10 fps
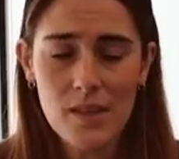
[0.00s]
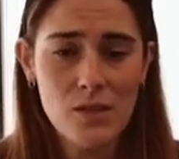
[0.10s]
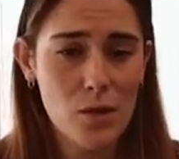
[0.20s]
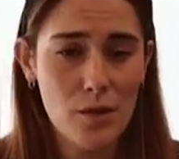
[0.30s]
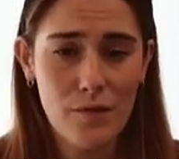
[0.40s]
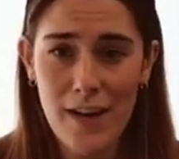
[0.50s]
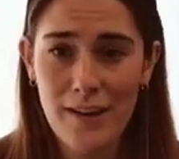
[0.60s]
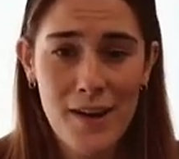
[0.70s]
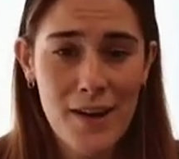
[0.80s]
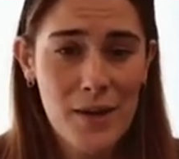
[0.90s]
So, the
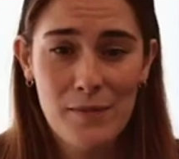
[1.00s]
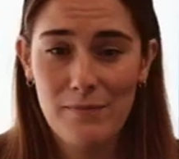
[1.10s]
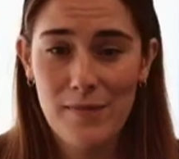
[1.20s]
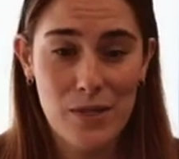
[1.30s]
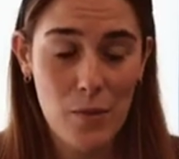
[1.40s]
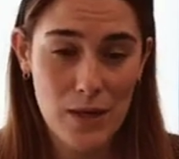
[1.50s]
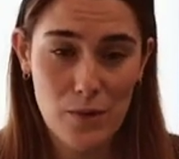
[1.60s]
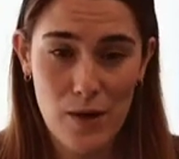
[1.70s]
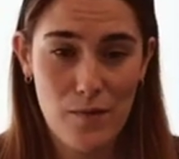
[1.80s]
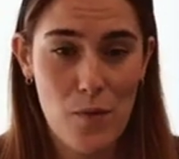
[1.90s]
Fed in
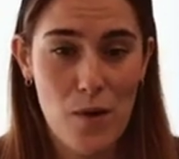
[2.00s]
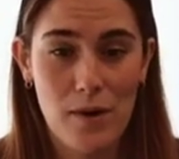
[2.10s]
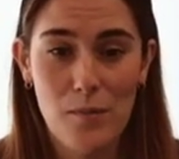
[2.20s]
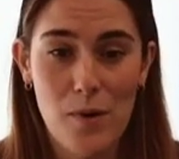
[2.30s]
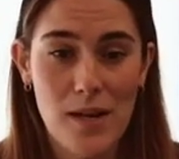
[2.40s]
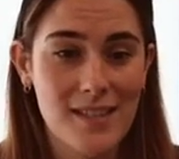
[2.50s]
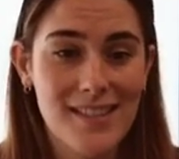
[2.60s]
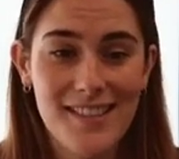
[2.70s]
2024 was